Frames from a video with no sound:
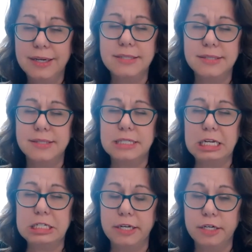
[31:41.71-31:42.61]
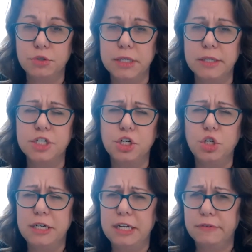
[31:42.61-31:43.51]
and sustained an injury because she
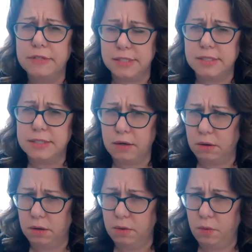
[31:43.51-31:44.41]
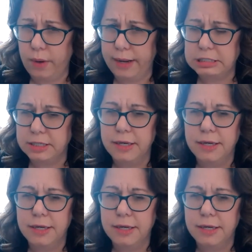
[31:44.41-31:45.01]
couldn't even sustain her own weight.